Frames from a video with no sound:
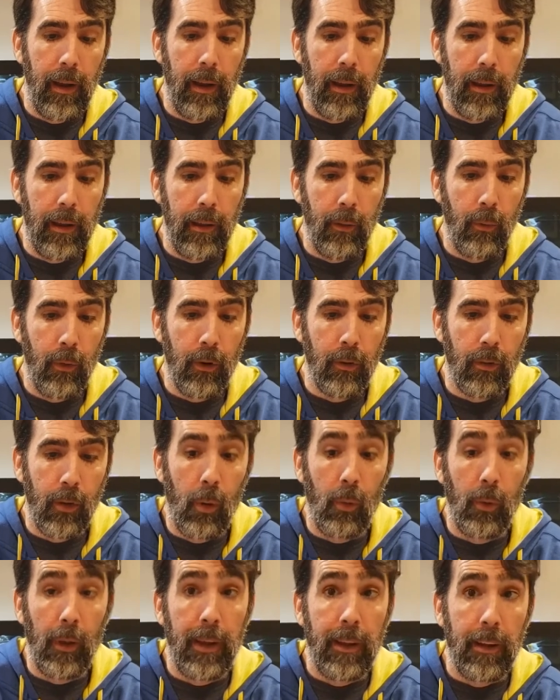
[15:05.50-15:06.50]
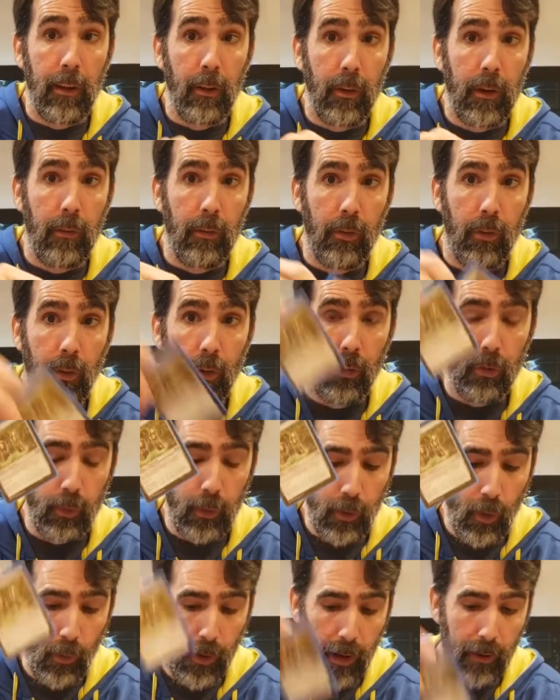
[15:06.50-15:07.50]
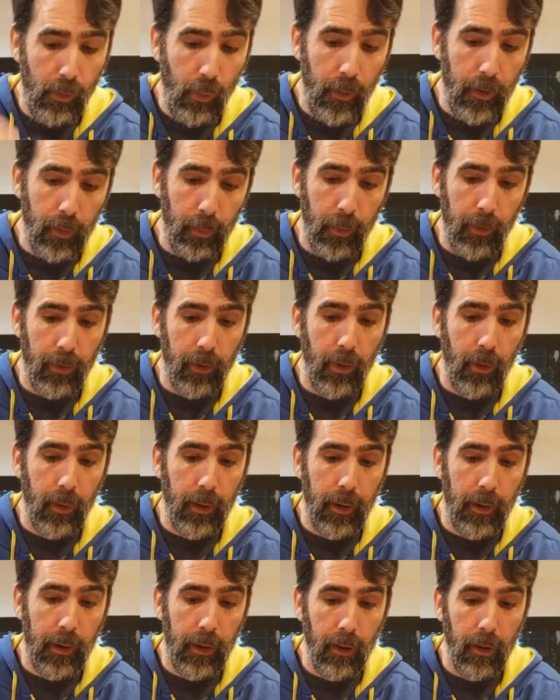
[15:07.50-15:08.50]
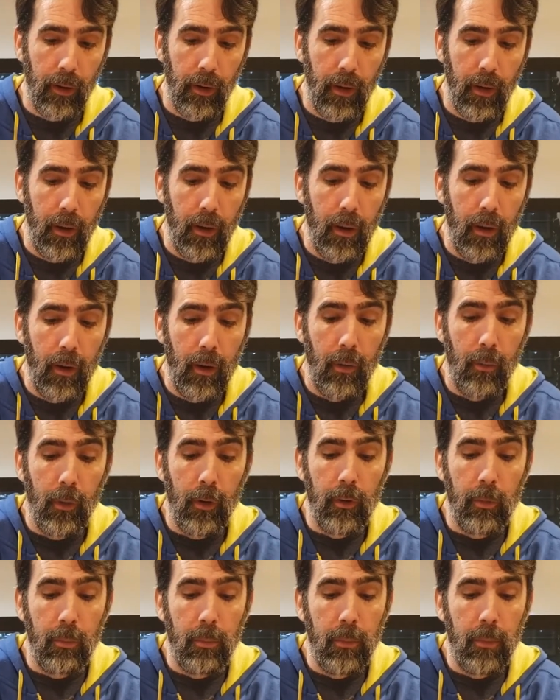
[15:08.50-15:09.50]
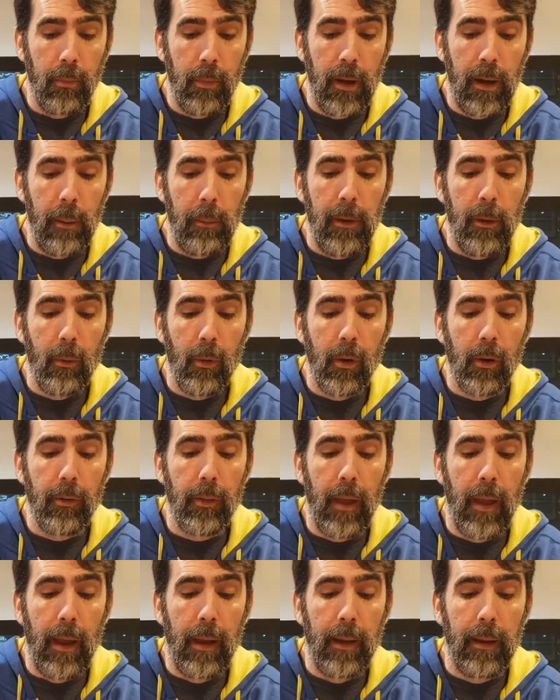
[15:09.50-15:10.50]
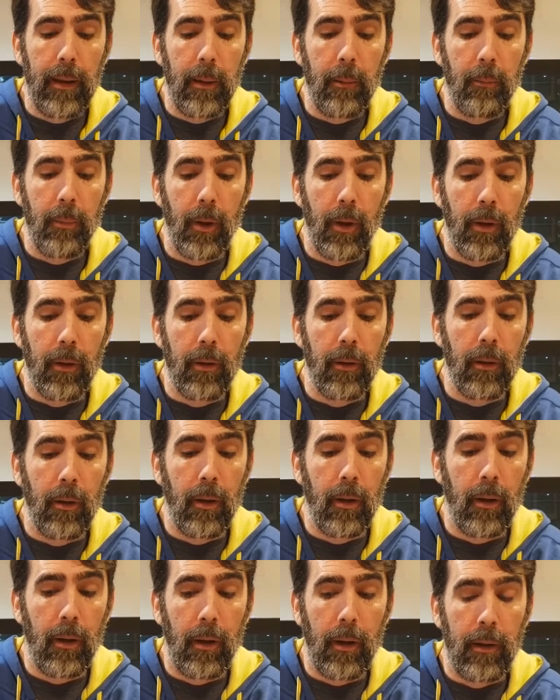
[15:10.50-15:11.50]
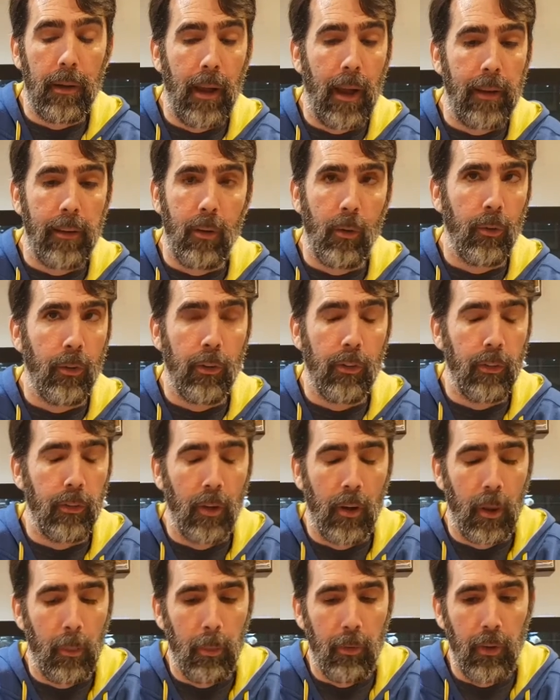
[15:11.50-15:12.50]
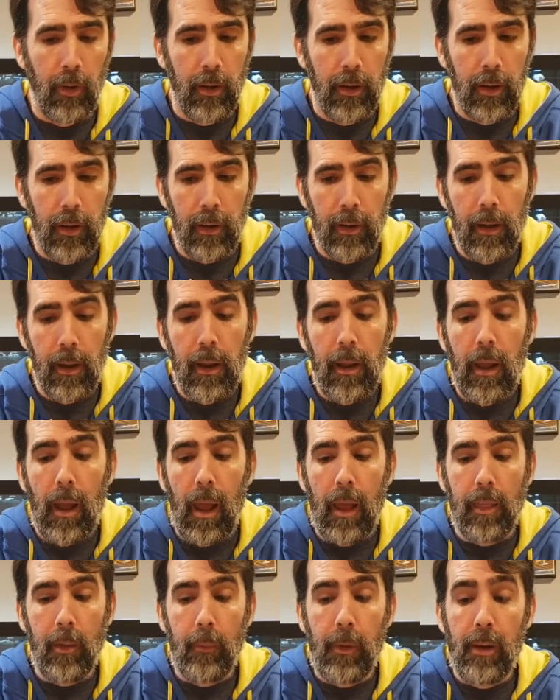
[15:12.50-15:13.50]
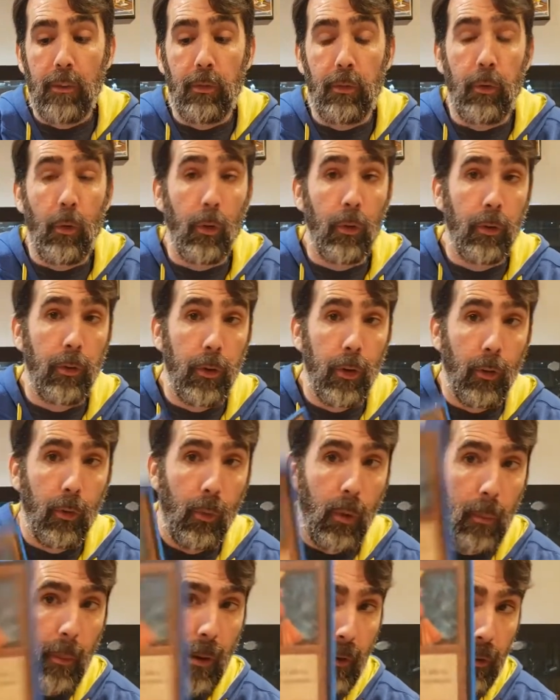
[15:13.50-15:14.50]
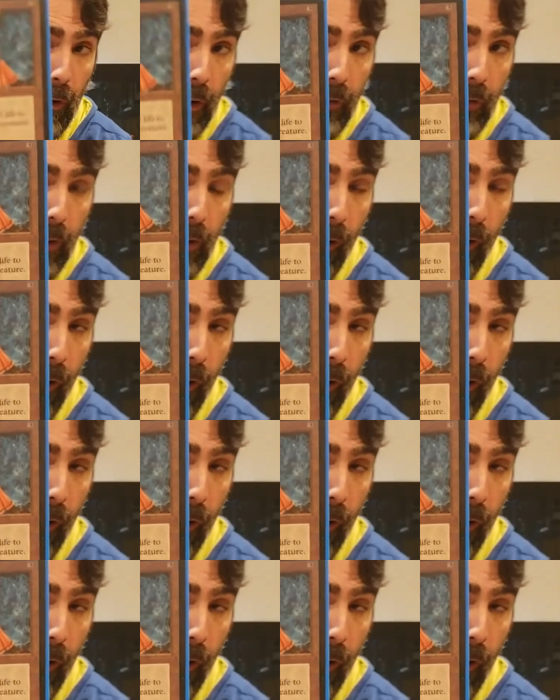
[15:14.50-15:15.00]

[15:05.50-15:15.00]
a Lightning Greaves too. So we don't have a Whisper Silk in here, which may be worth adding, but not, doesn't 100% need it. And then we have Force Field, one of my favorite